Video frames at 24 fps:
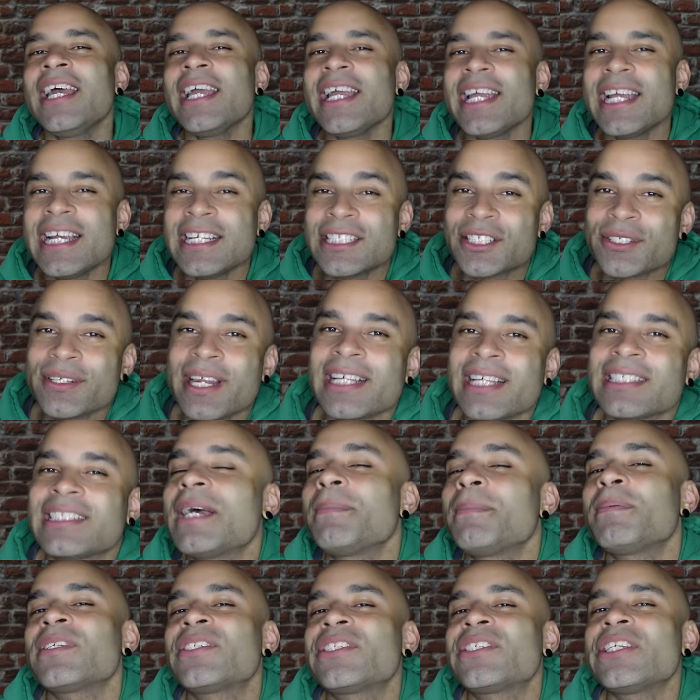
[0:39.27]
In today's
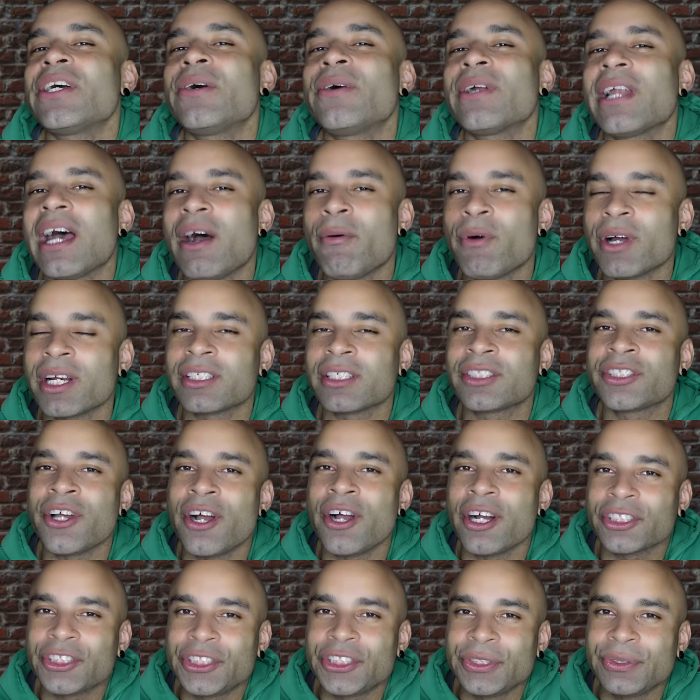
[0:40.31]
episode, I want to
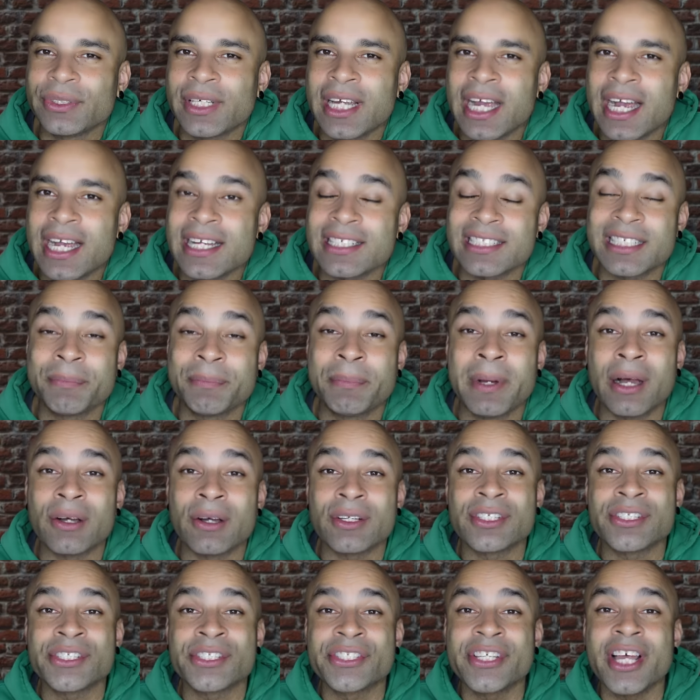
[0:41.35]
talk to you guys
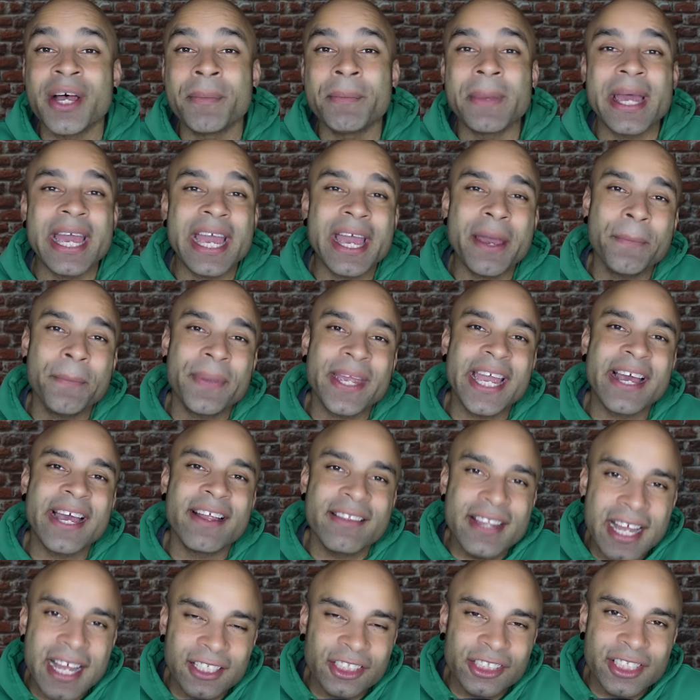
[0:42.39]
about some NBA
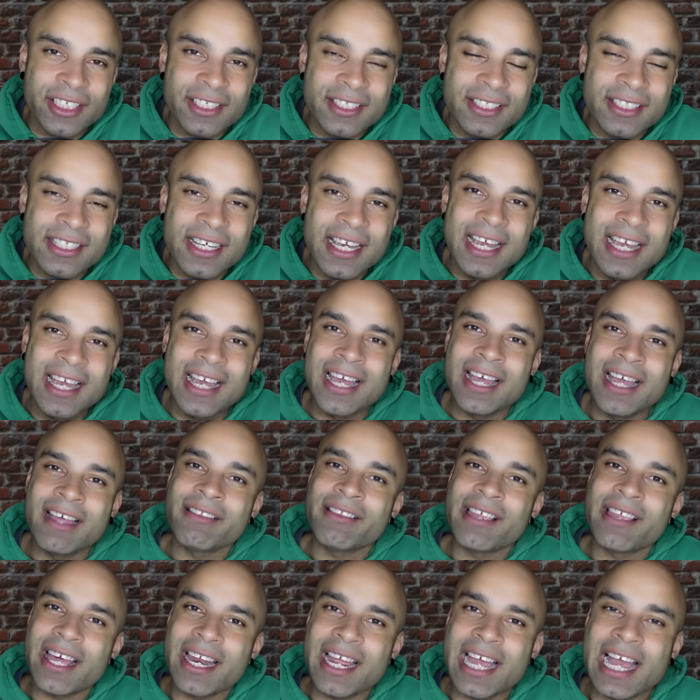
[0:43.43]
legends
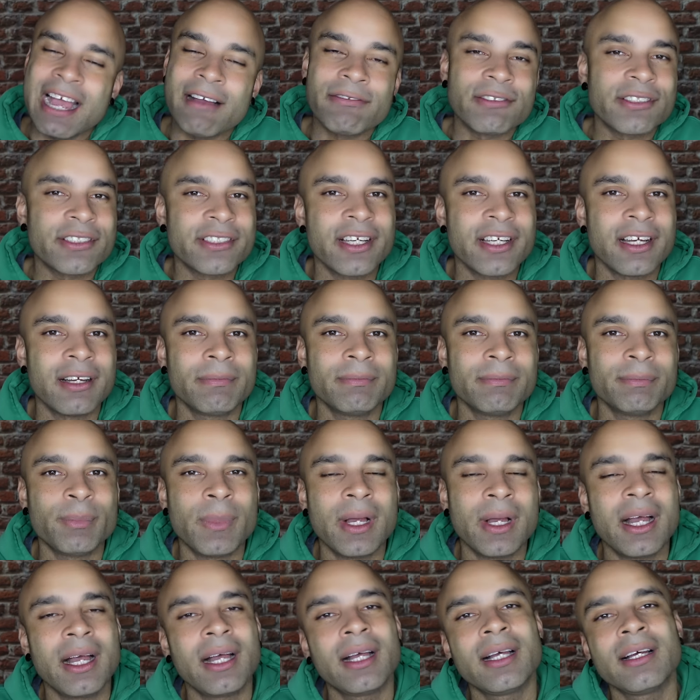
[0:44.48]
that have some
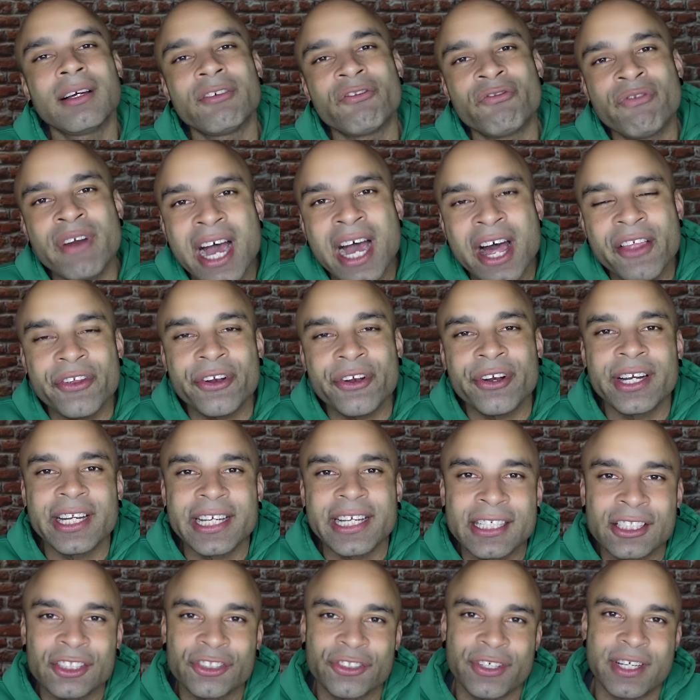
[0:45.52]
rather
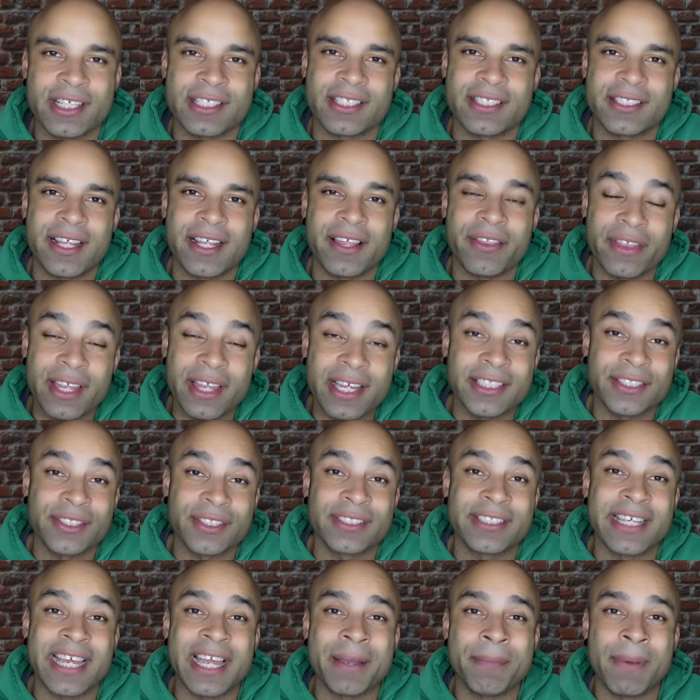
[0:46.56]
interesting things to
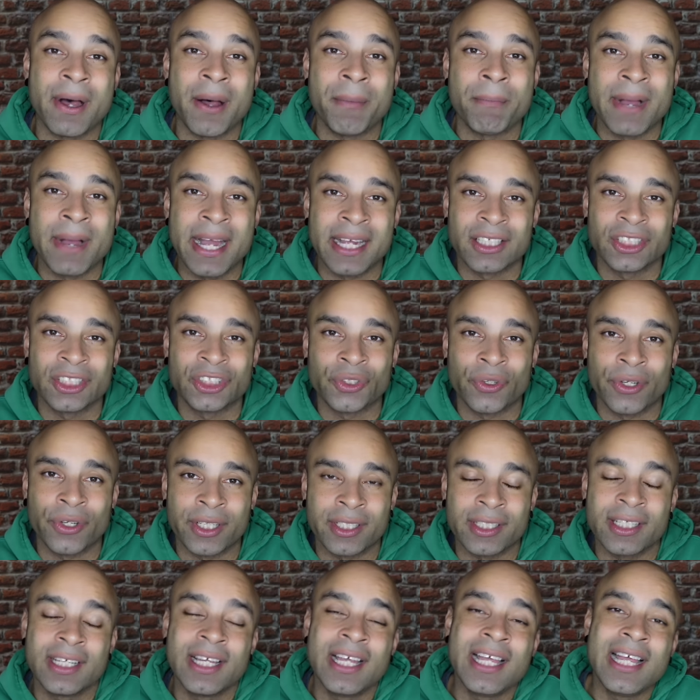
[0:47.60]
say about Michael
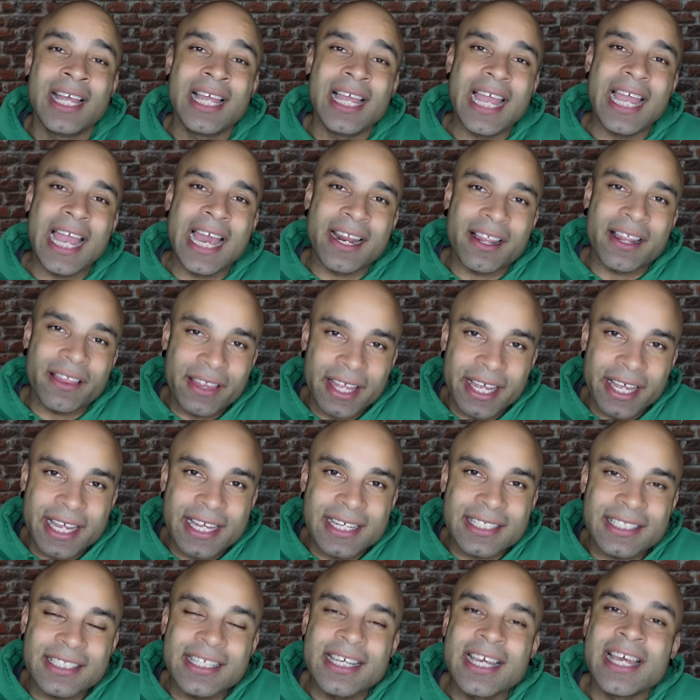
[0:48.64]
Jordan. And the thing
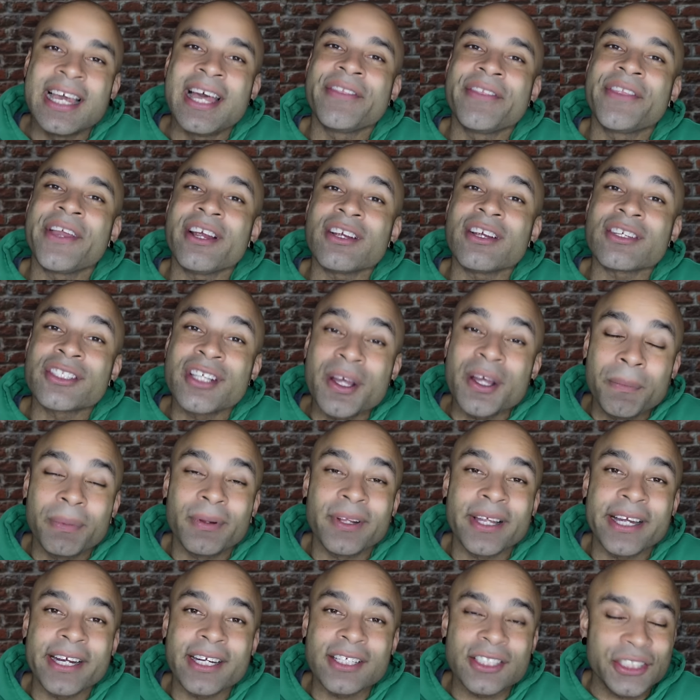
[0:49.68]
is, there are some
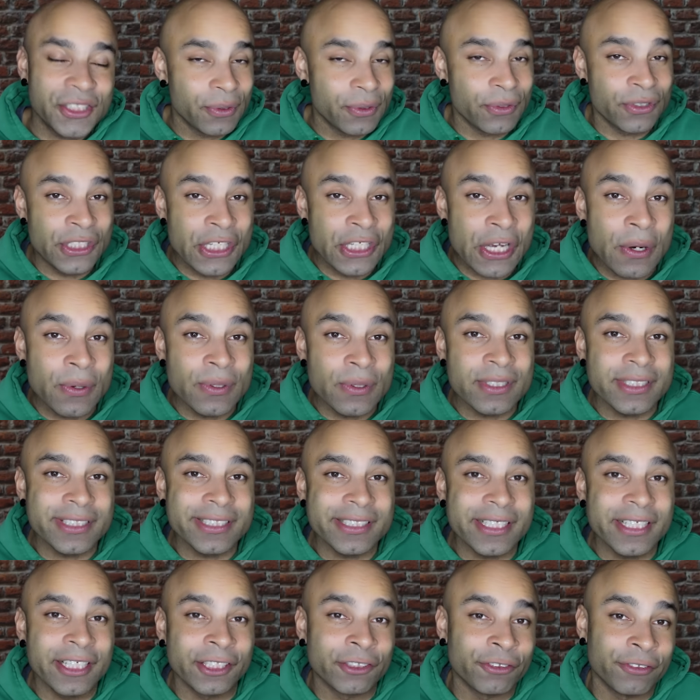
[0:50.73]
players who
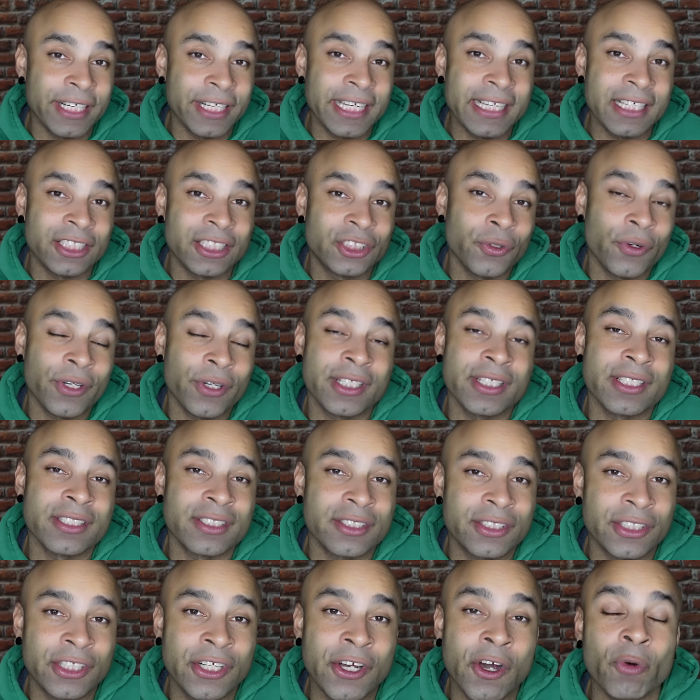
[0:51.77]
don't agree that Jordan
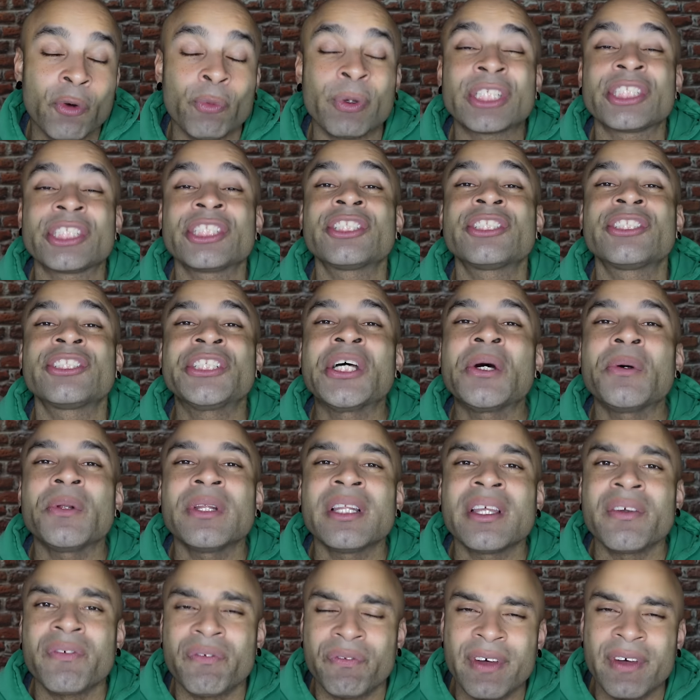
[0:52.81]
is the GOAT, which is
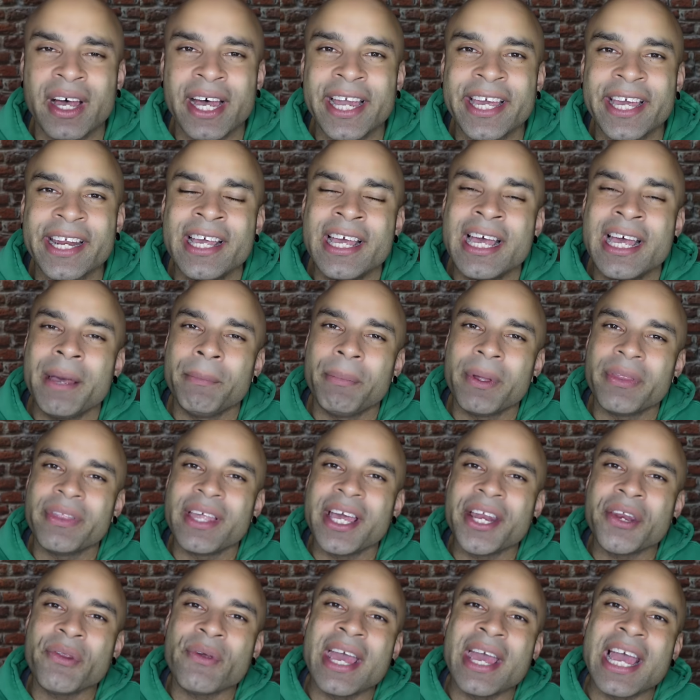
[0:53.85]
totally fine, but
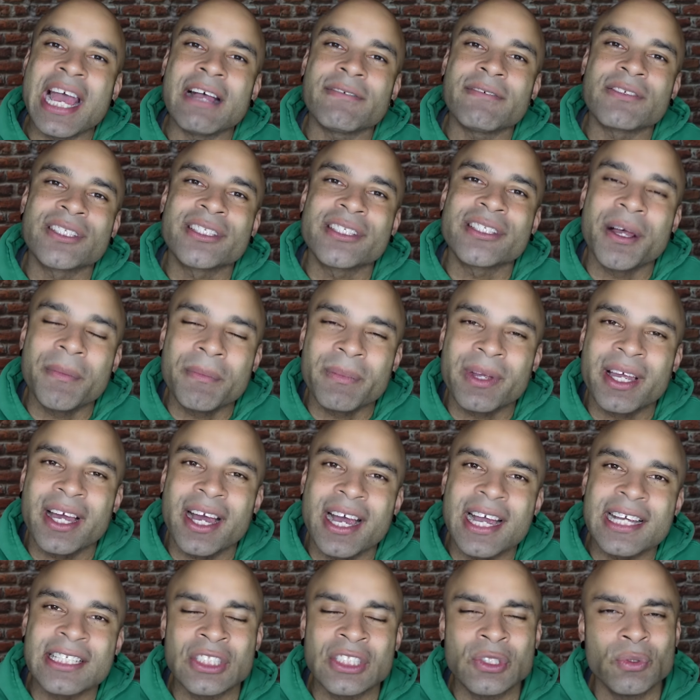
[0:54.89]
then you have some
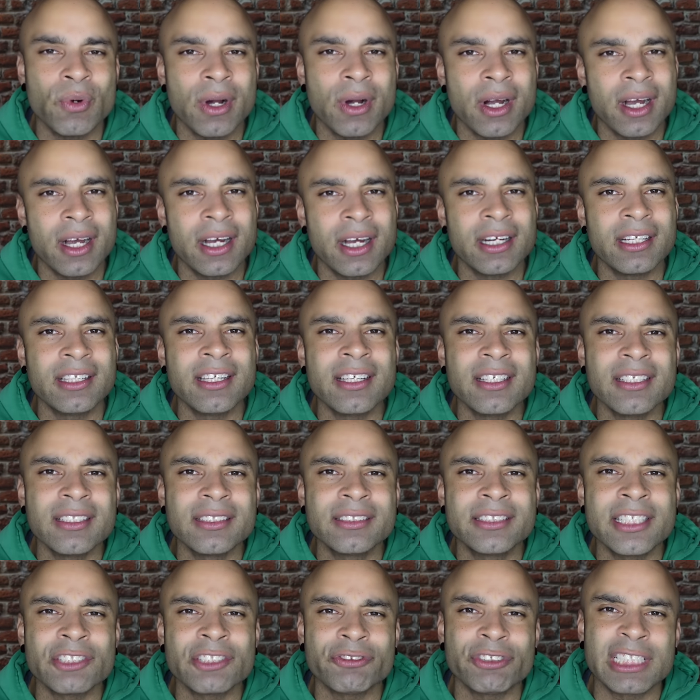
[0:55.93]
guys who are a little
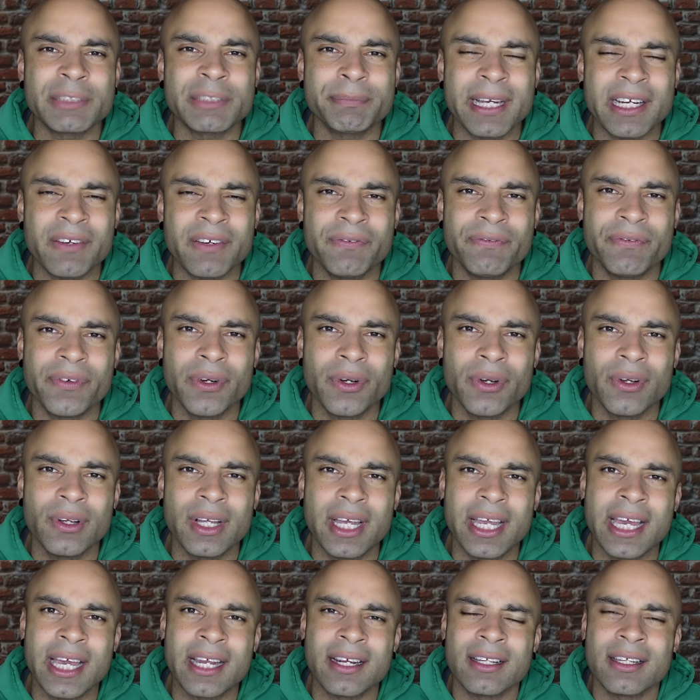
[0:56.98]
disrespectful
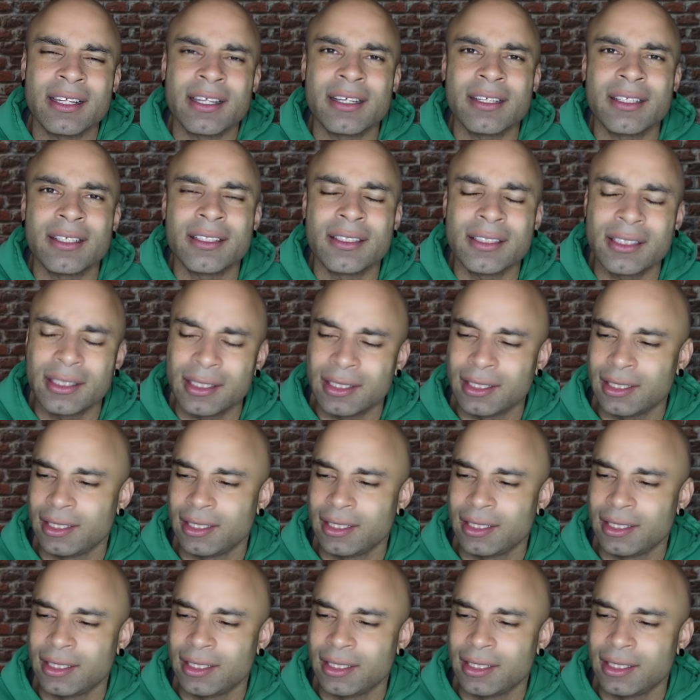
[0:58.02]
and a little